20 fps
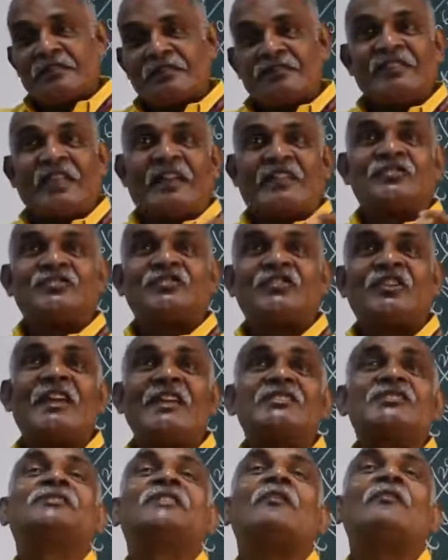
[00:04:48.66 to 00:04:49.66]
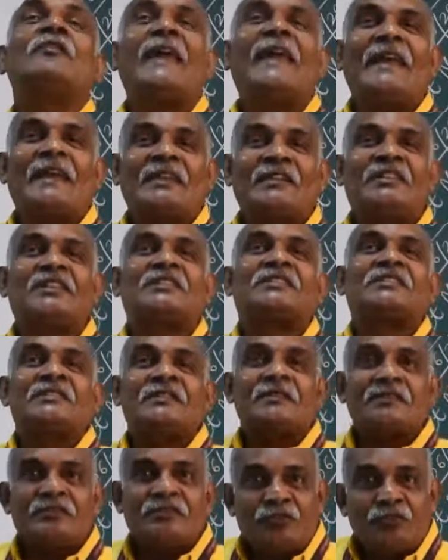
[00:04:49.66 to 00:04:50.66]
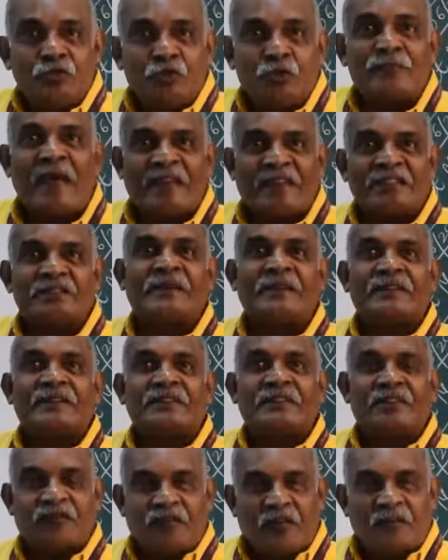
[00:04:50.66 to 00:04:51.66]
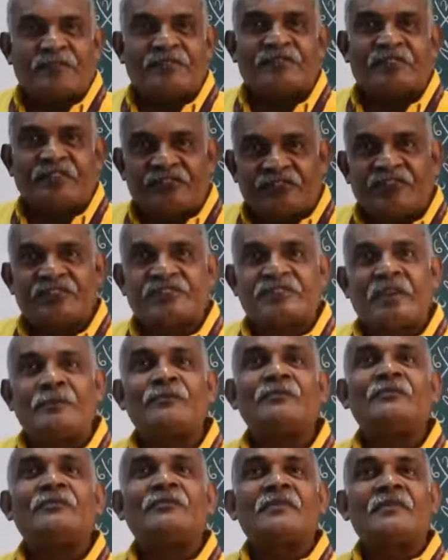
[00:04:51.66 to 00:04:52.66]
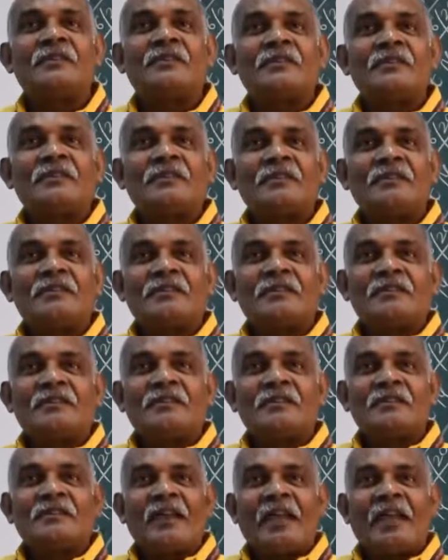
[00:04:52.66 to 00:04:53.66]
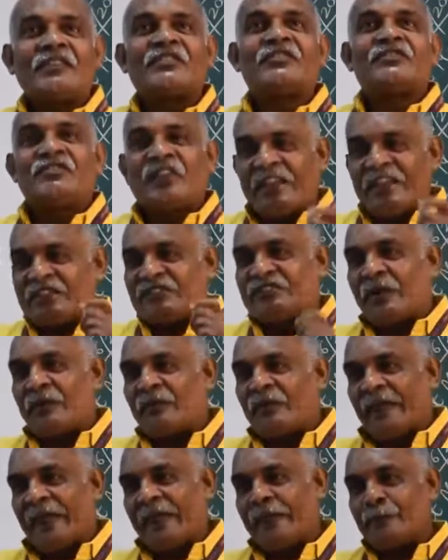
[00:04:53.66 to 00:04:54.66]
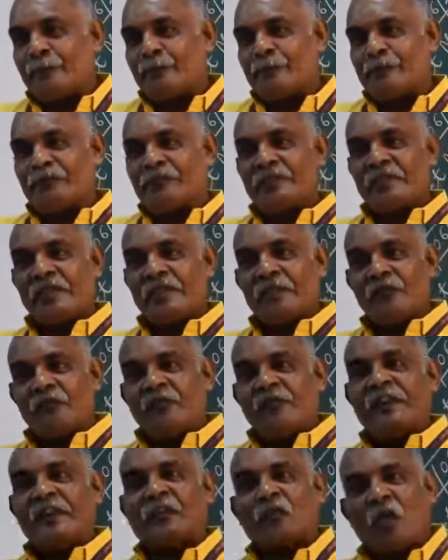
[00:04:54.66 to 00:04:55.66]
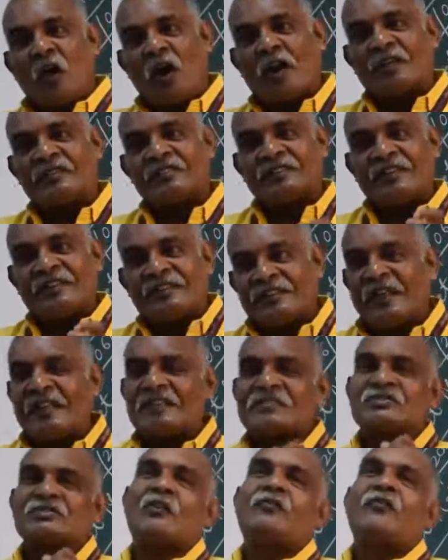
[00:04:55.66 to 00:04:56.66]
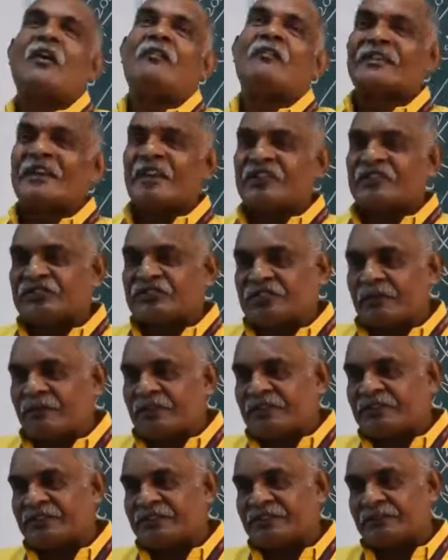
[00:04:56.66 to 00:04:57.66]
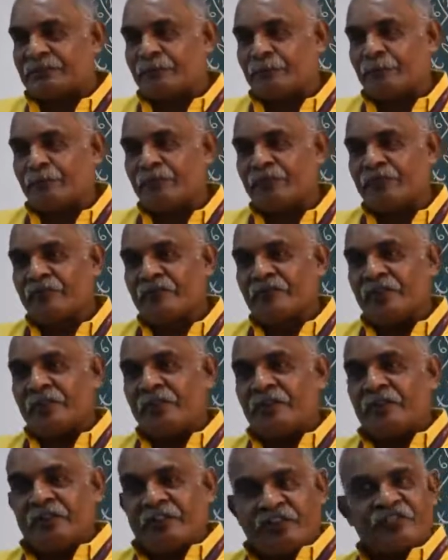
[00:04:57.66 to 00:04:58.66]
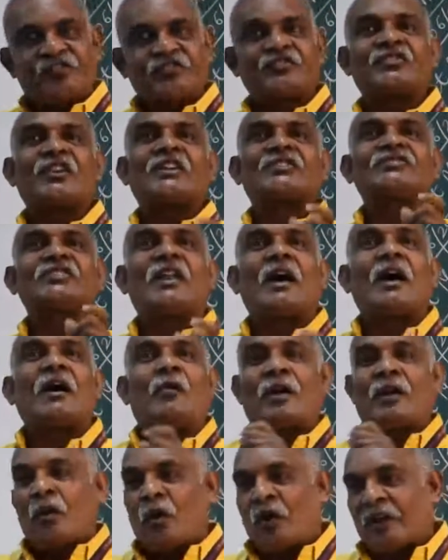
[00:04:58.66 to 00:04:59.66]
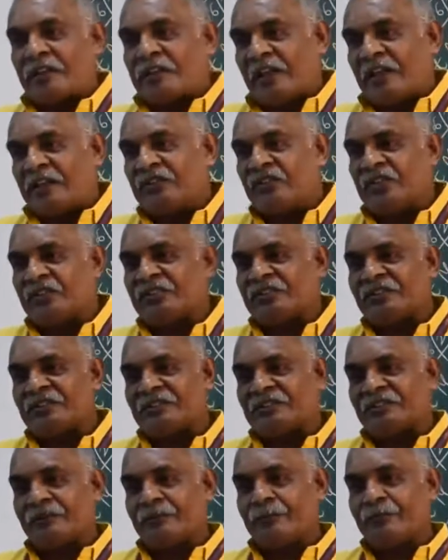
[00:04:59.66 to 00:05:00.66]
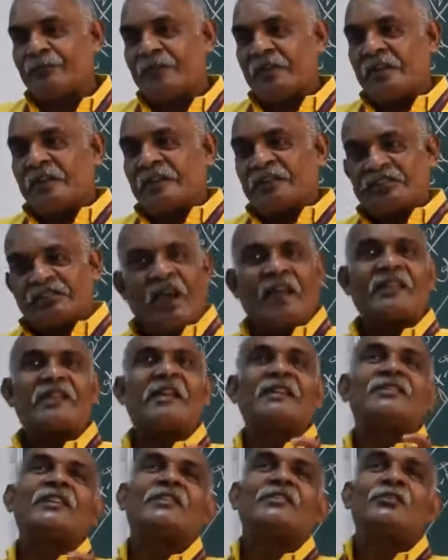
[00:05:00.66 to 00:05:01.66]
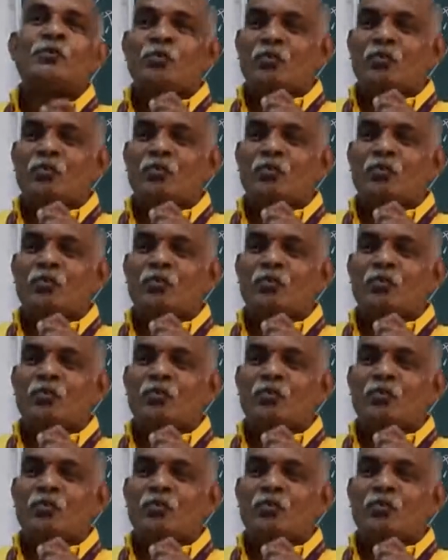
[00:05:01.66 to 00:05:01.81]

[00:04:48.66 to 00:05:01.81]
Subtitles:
that changed the way, this new management information system has changed the way we record the details of our customers, restructure our organizations, target new